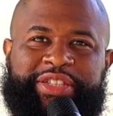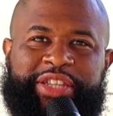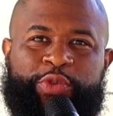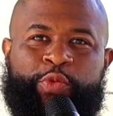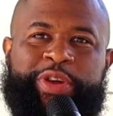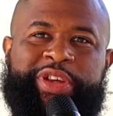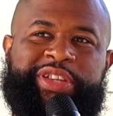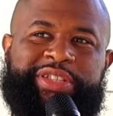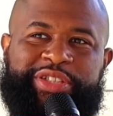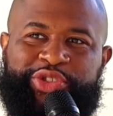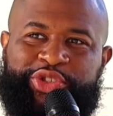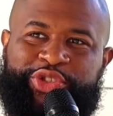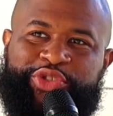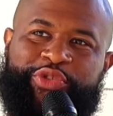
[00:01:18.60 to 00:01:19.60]
weeks
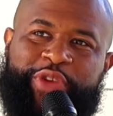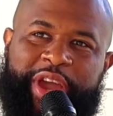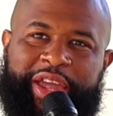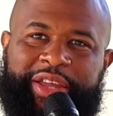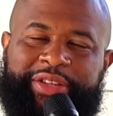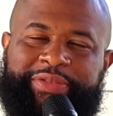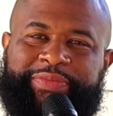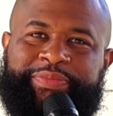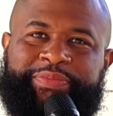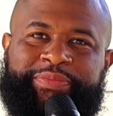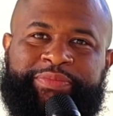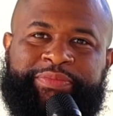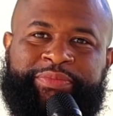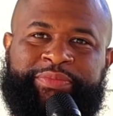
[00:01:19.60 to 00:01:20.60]
straight,
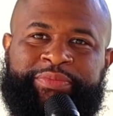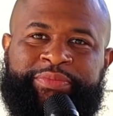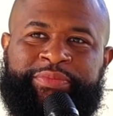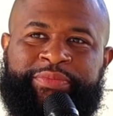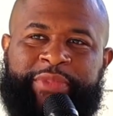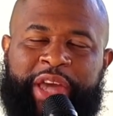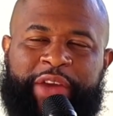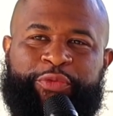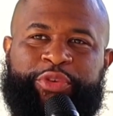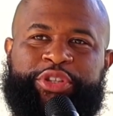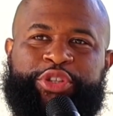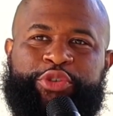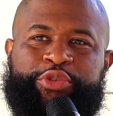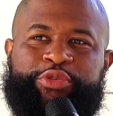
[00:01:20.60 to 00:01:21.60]
every
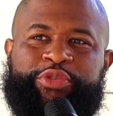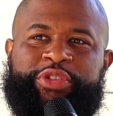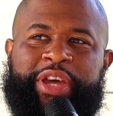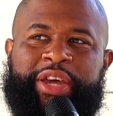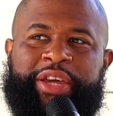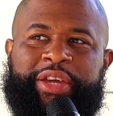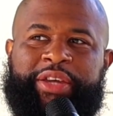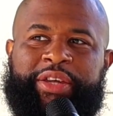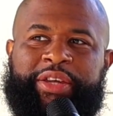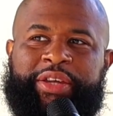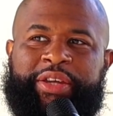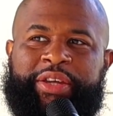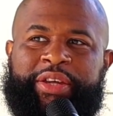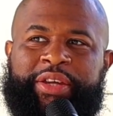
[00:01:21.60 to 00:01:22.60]
Tuesday,
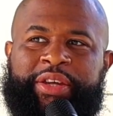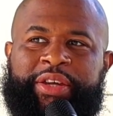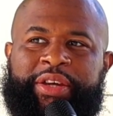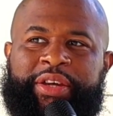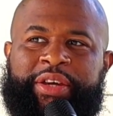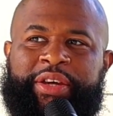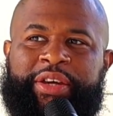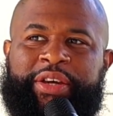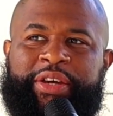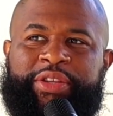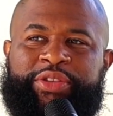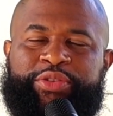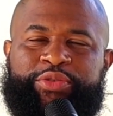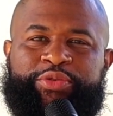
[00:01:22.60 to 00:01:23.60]

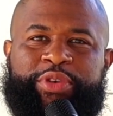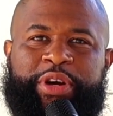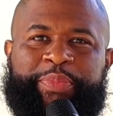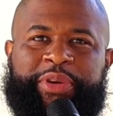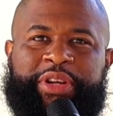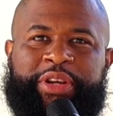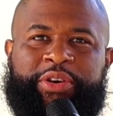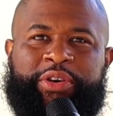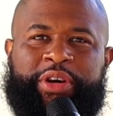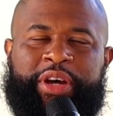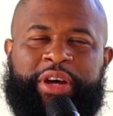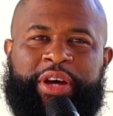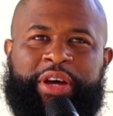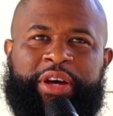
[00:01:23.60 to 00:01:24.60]
threw up a
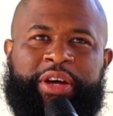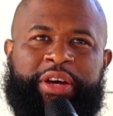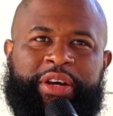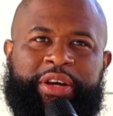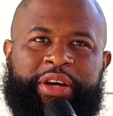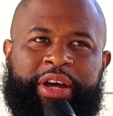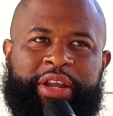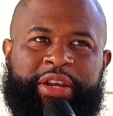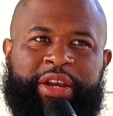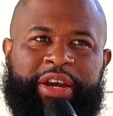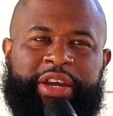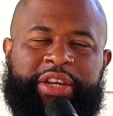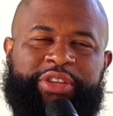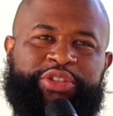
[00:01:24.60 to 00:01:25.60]

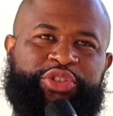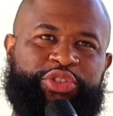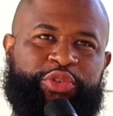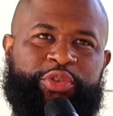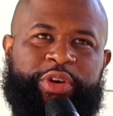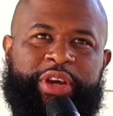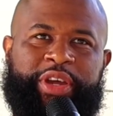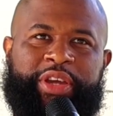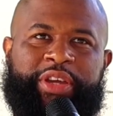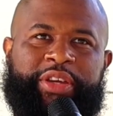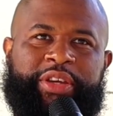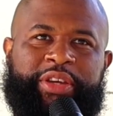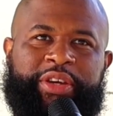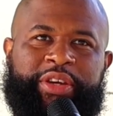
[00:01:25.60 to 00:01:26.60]
nugget of joy
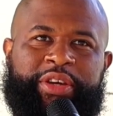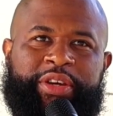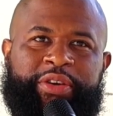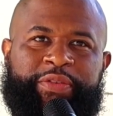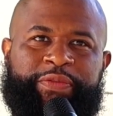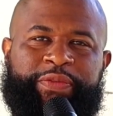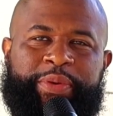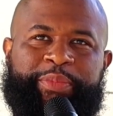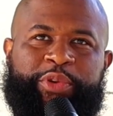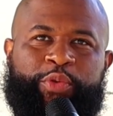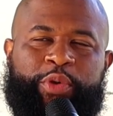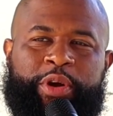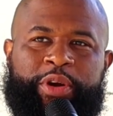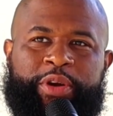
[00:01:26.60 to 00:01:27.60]
from the
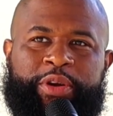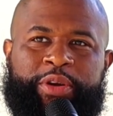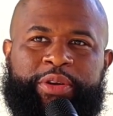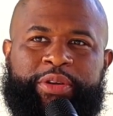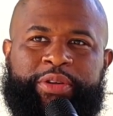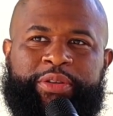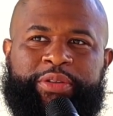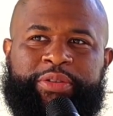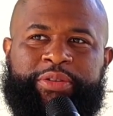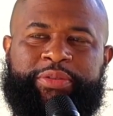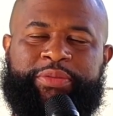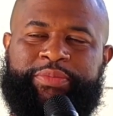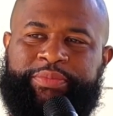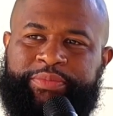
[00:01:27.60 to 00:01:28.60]
word
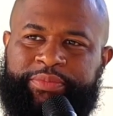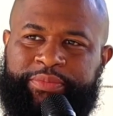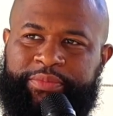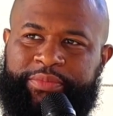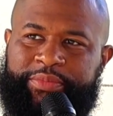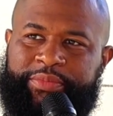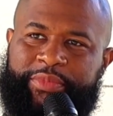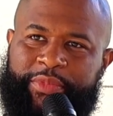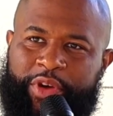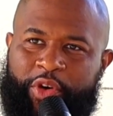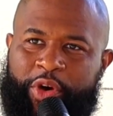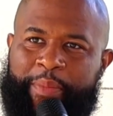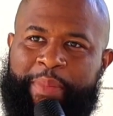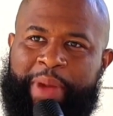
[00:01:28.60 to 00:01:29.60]

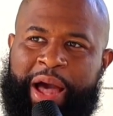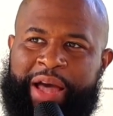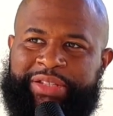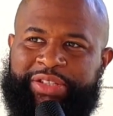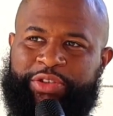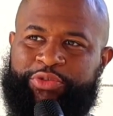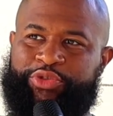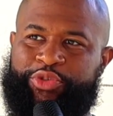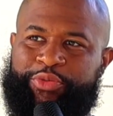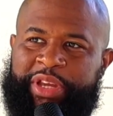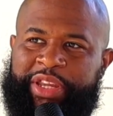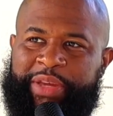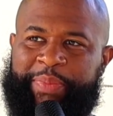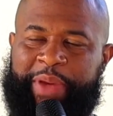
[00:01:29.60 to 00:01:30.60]
on my social
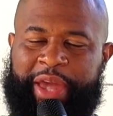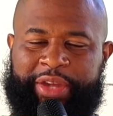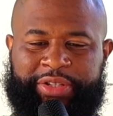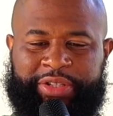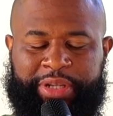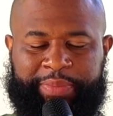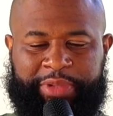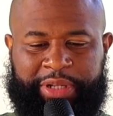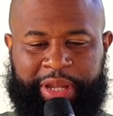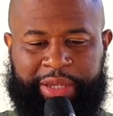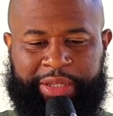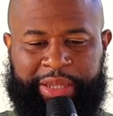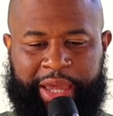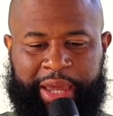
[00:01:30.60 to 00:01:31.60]
media page or something
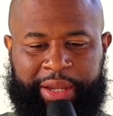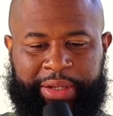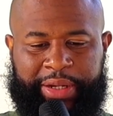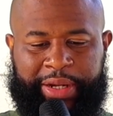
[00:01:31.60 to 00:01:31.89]
like that.